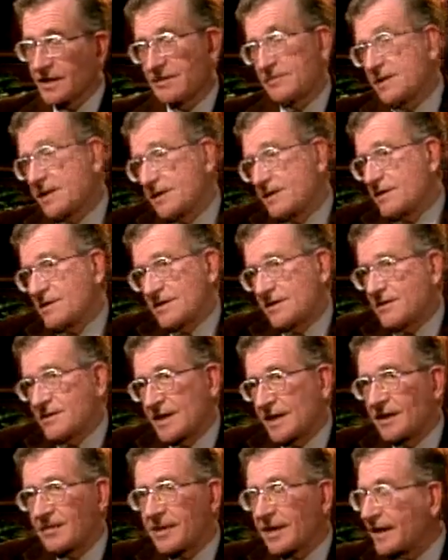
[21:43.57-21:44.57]
because you
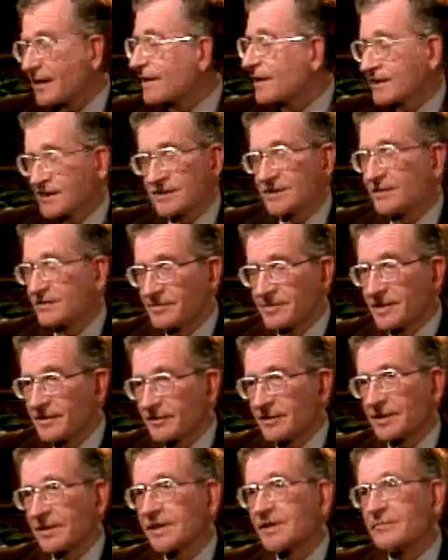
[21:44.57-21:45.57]
think about things, you do them
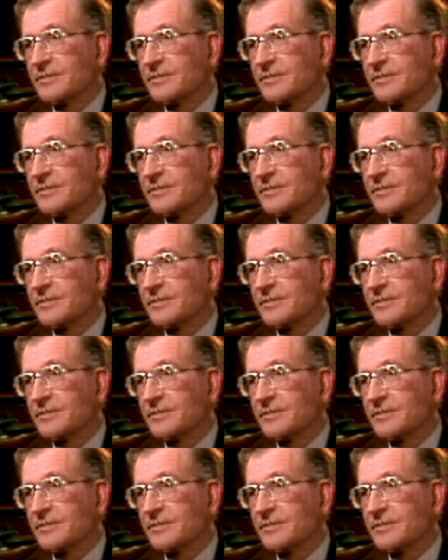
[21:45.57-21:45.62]
differently.